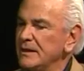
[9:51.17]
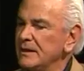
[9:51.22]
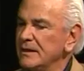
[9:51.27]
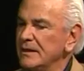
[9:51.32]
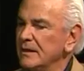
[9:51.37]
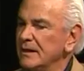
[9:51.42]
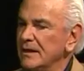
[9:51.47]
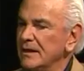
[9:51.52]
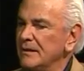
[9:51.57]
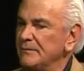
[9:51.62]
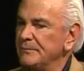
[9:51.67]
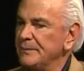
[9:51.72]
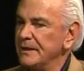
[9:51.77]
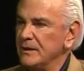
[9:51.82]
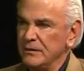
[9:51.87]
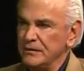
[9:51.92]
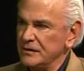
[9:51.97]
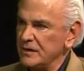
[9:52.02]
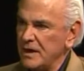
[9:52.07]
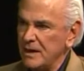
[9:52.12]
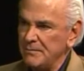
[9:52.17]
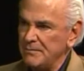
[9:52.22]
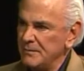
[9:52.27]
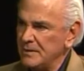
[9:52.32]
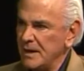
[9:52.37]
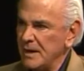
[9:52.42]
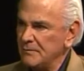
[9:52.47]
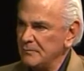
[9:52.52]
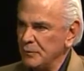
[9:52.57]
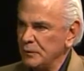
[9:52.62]
me, because
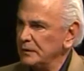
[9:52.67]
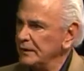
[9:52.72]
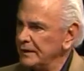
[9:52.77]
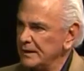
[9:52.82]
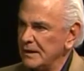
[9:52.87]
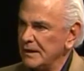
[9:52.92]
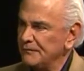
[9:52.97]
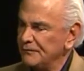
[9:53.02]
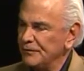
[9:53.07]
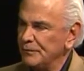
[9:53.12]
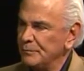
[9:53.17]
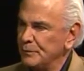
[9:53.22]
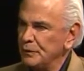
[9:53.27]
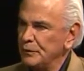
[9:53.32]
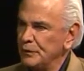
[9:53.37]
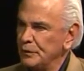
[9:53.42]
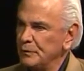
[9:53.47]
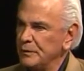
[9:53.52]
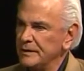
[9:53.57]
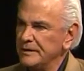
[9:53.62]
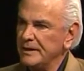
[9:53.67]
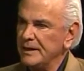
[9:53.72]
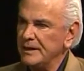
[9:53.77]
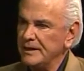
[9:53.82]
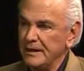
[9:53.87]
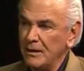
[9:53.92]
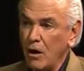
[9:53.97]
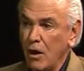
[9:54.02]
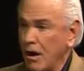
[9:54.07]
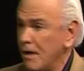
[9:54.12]
I'm really not familiar with that,